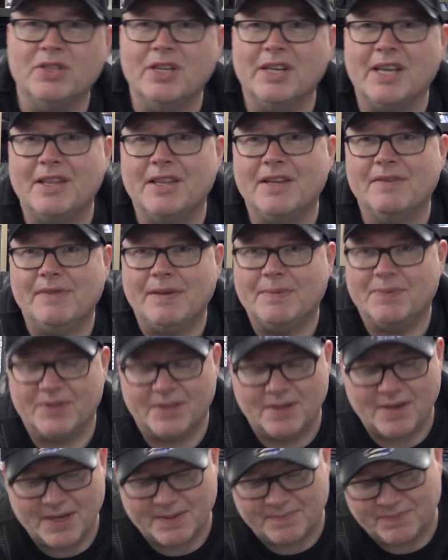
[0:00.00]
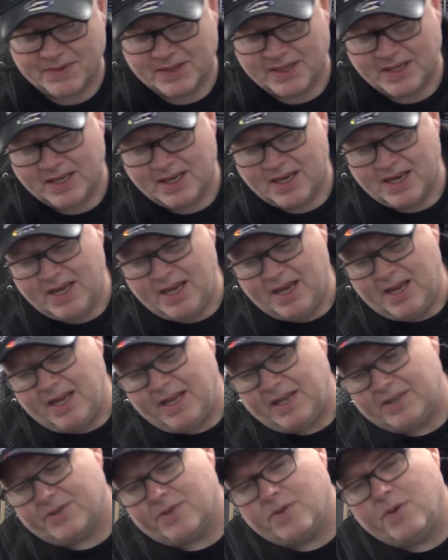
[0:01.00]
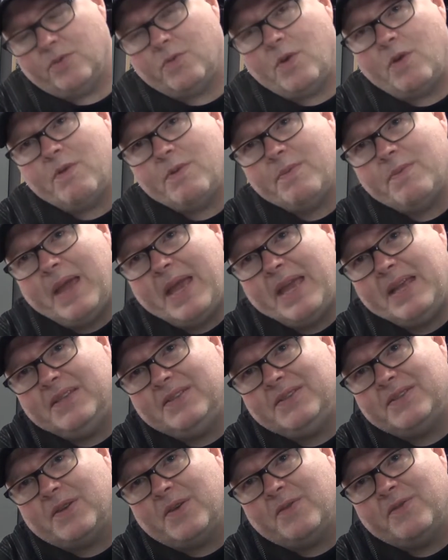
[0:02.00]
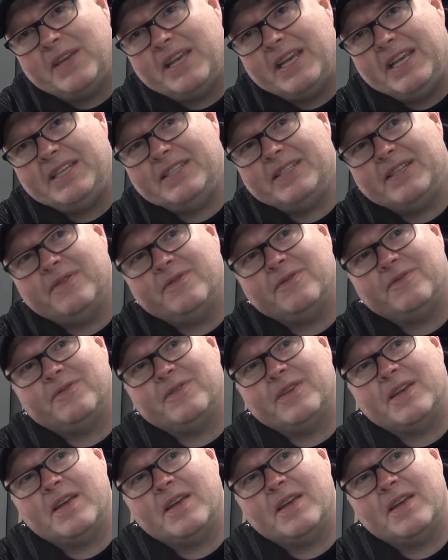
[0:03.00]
check out their website. It's called What Remains of Edith